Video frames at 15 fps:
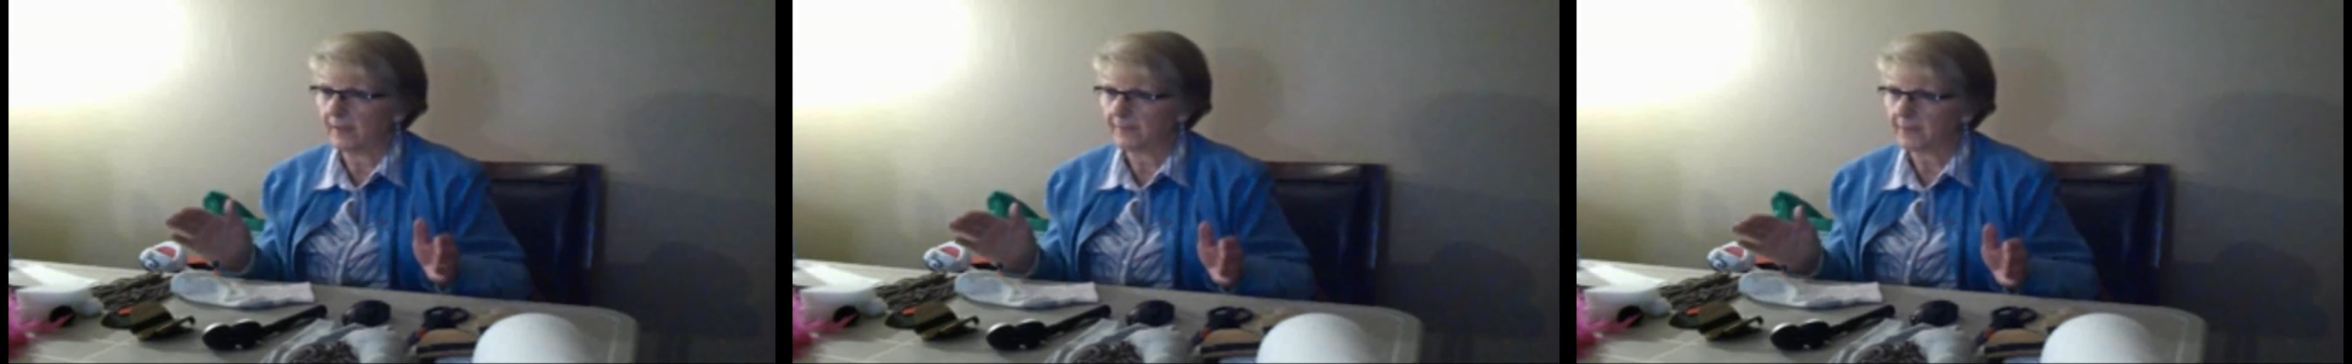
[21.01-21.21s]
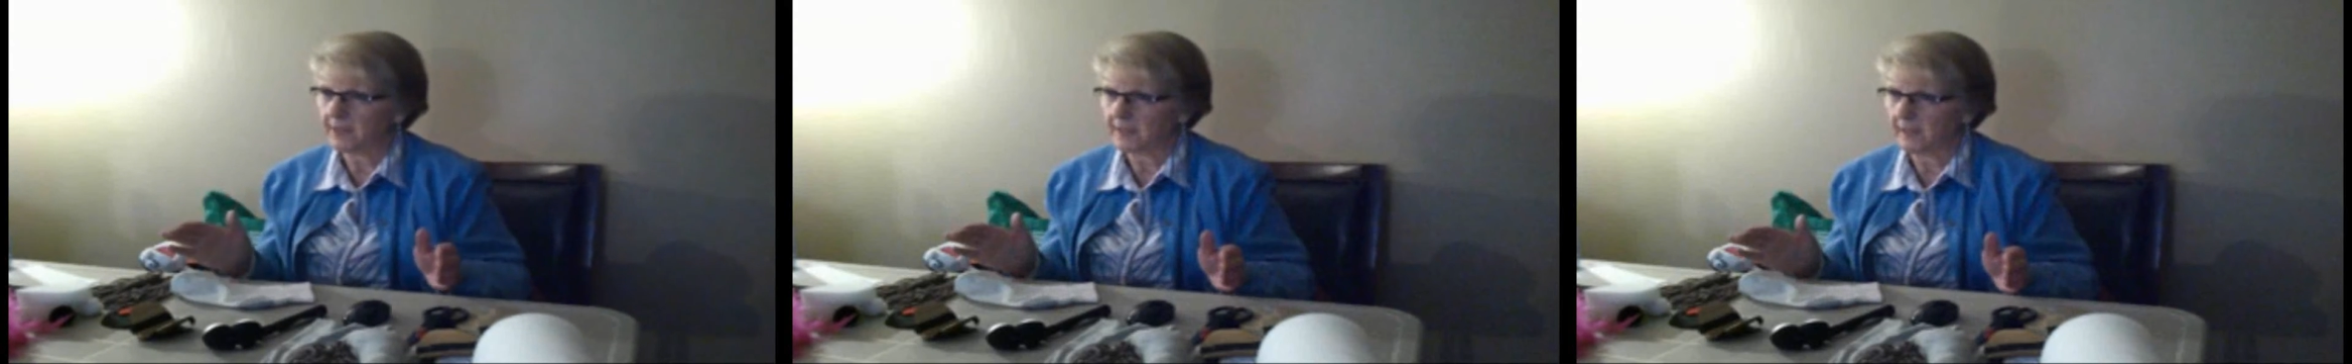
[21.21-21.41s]

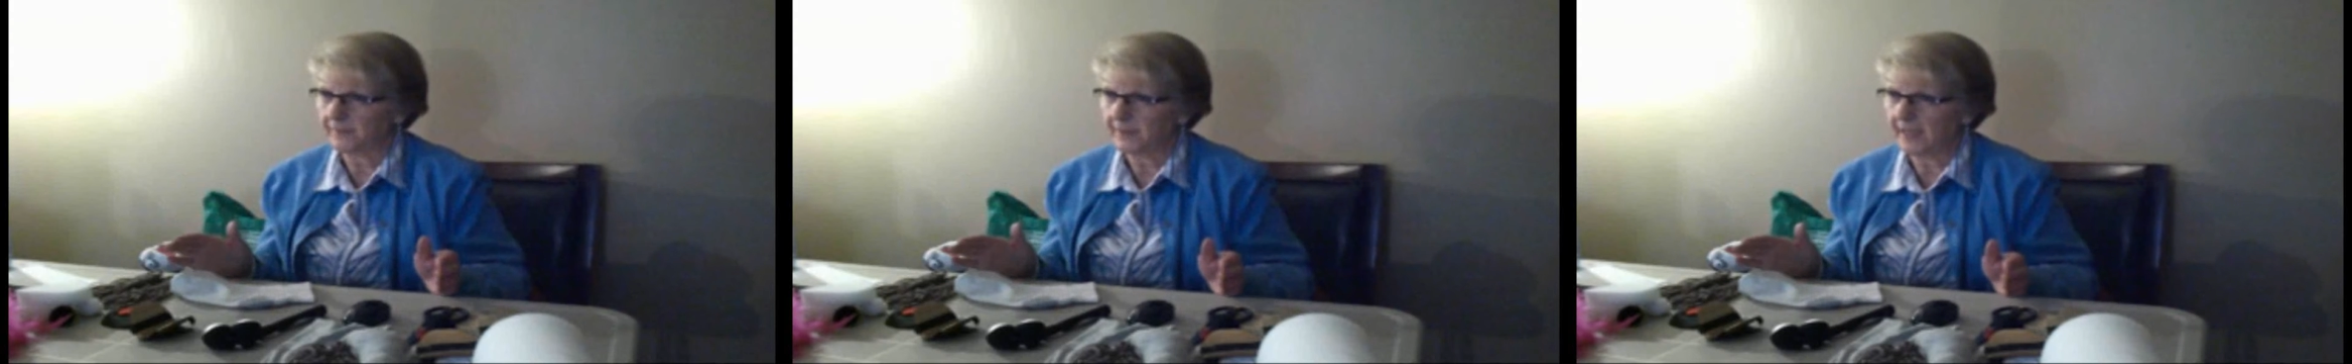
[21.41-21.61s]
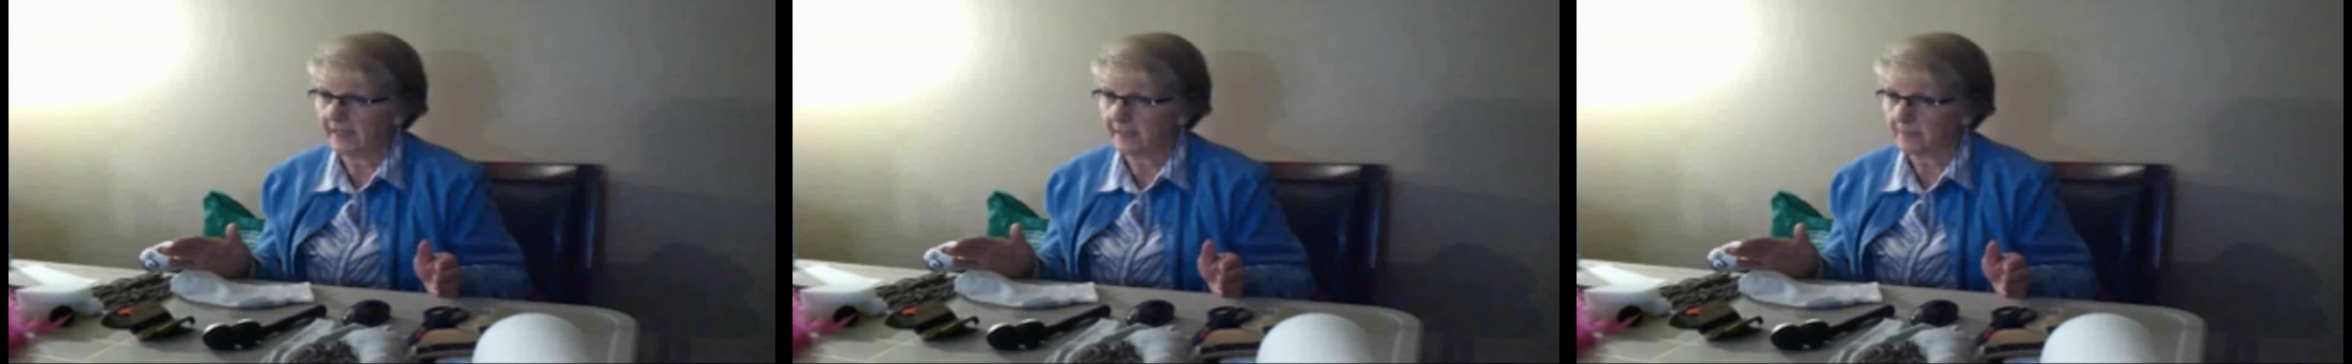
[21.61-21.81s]
have
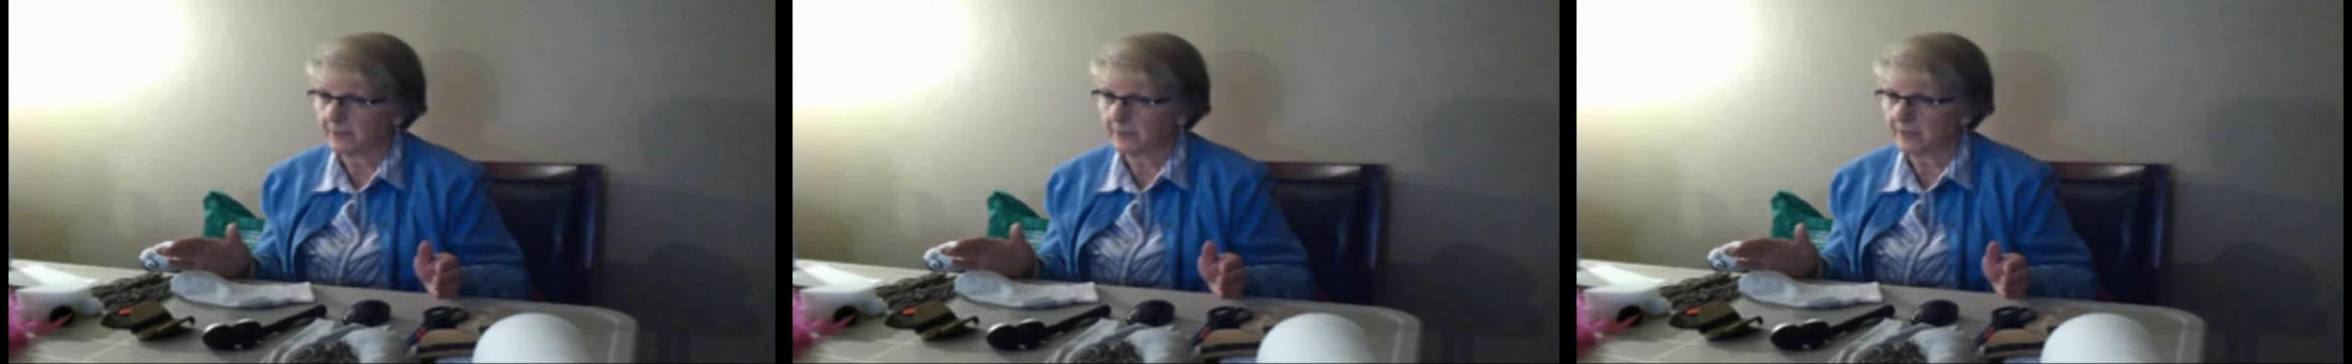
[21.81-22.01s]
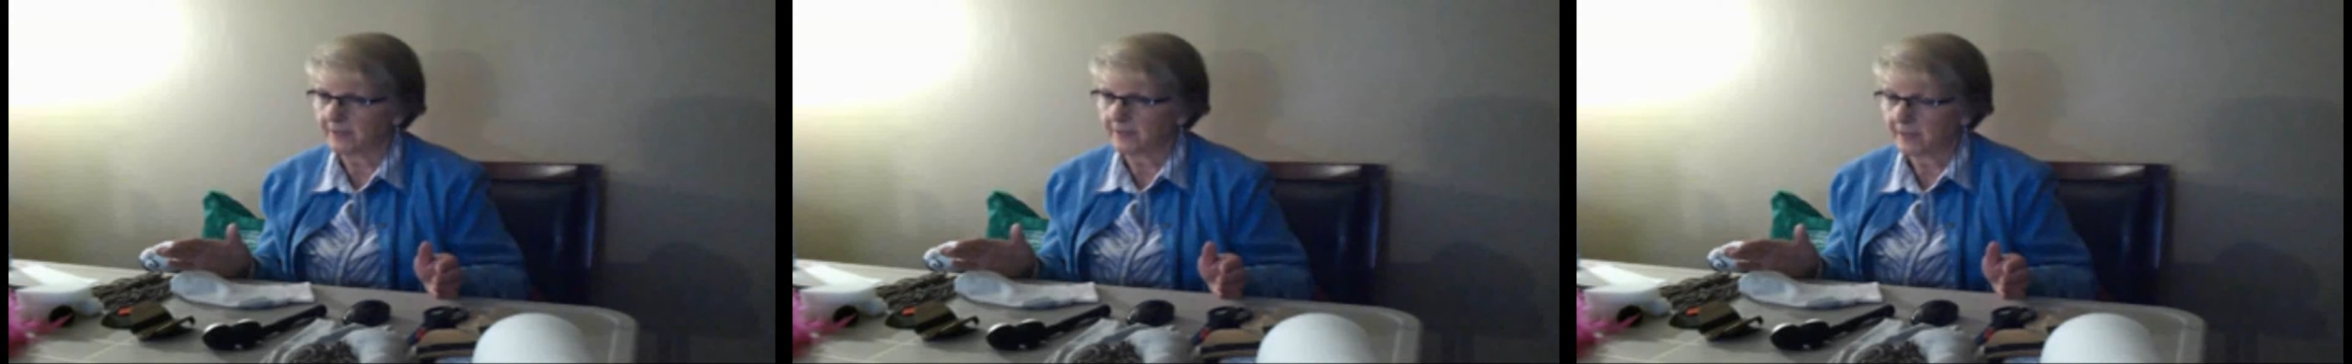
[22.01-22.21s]
stuffed
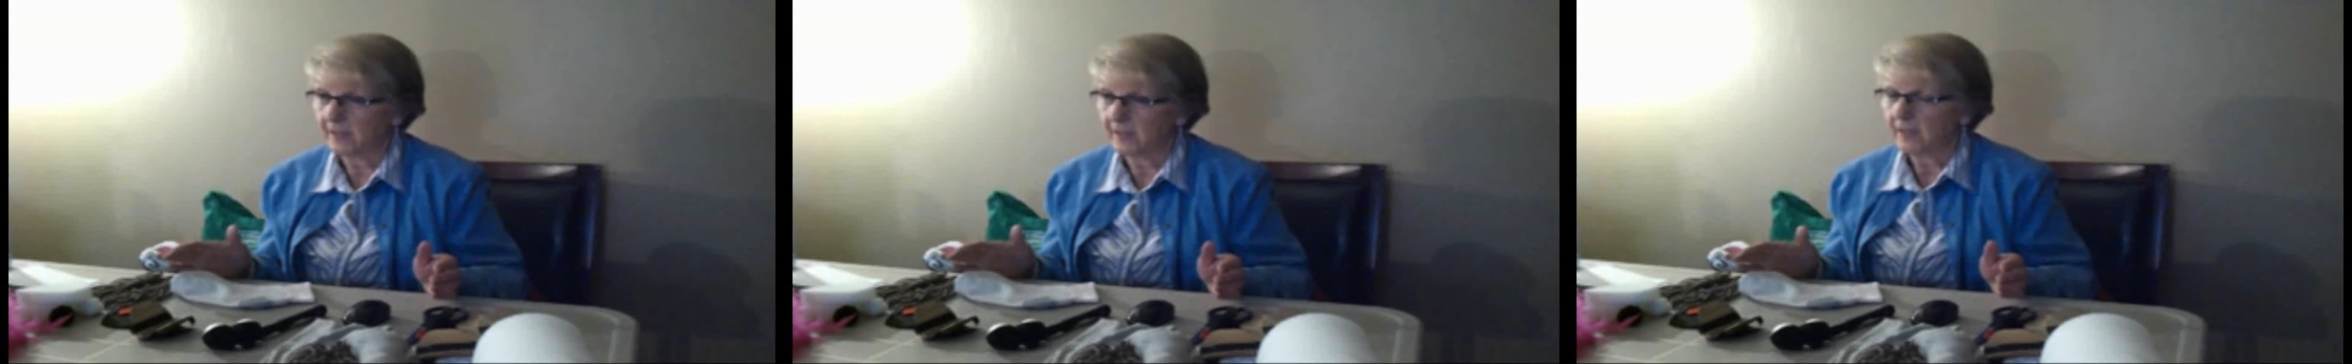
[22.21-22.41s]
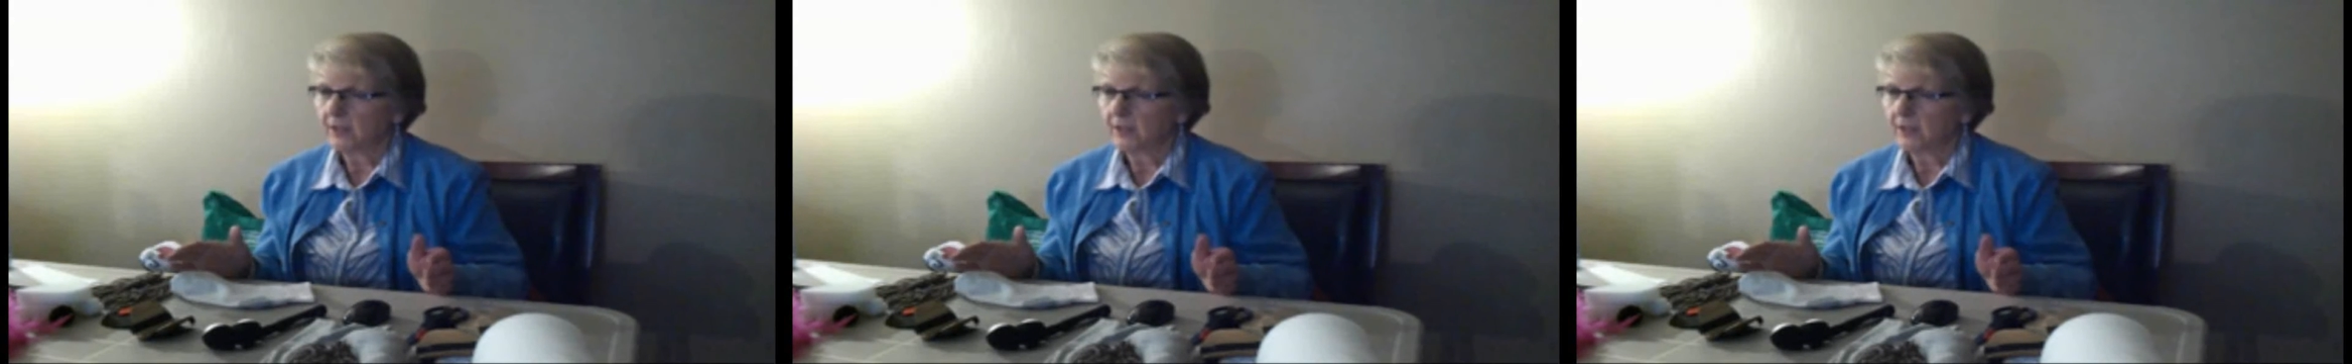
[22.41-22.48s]
animals,